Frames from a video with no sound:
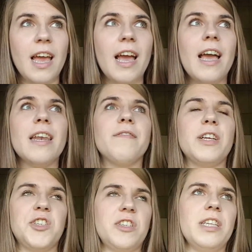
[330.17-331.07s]
And
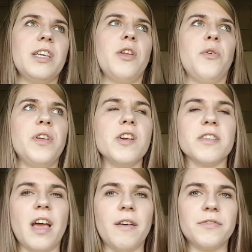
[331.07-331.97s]
eventually,
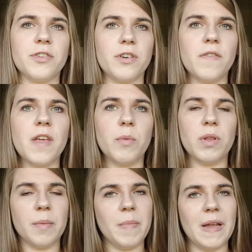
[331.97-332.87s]
years after, they
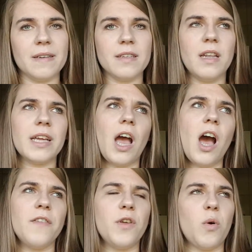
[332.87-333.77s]
will admit, like,
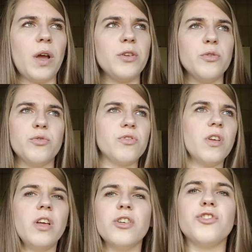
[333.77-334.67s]
oh no, I used
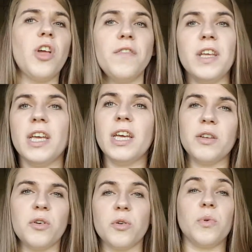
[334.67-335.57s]

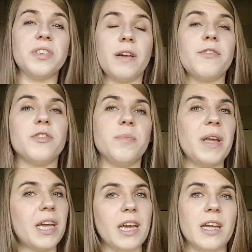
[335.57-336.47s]
sun-in or whatever to
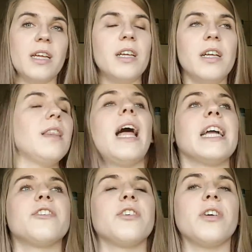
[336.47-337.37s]
make it
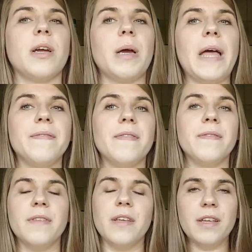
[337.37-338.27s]
lighter
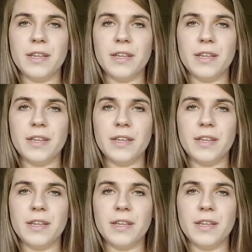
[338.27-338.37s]
and